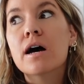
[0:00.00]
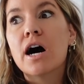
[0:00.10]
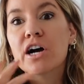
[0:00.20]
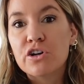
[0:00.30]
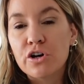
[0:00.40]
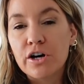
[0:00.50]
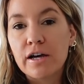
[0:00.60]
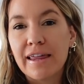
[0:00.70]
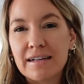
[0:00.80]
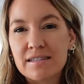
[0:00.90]
a
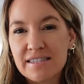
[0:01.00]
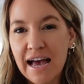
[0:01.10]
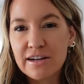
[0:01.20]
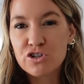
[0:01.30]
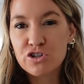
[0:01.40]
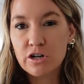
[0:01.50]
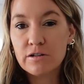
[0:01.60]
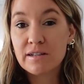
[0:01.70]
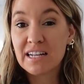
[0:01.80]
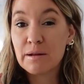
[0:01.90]
good like satin shirt
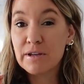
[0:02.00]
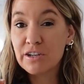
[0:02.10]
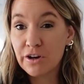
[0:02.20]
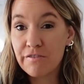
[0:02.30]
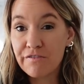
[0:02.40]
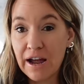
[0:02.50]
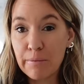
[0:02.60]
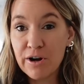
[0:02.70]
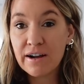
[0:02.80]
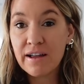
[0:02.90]
that's gonna be good
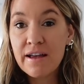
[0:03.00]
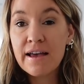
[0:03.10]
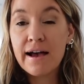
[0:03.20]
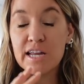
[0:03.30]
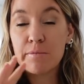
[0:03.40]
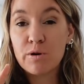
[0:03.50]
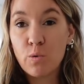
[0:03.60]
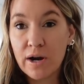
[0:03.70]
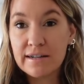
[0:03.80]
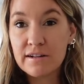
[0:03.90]
fabric and you've been
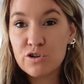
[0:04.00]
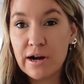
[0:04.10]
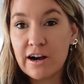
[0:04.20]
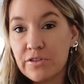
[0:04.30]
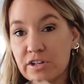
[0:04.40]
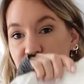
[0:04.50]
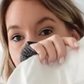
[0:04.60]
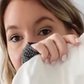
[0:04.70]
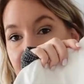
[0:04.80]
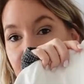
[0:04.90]
wanting to try out the
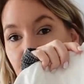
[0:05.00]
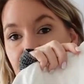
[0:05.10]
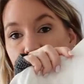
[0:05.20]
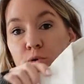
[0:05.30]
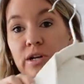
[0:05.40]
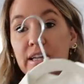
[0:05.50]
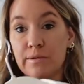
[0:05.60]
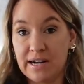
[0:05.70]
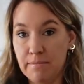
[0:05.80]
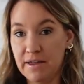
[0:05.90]
trend, I really, really
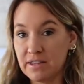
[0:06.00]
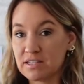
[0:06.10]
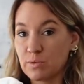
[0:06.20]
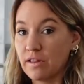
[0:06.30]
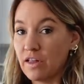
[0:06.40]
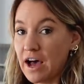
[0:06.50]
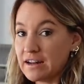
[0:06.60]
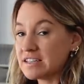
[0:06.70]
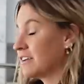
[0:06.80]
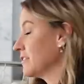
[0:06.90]
recommend this one a
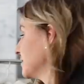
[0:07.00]
lot.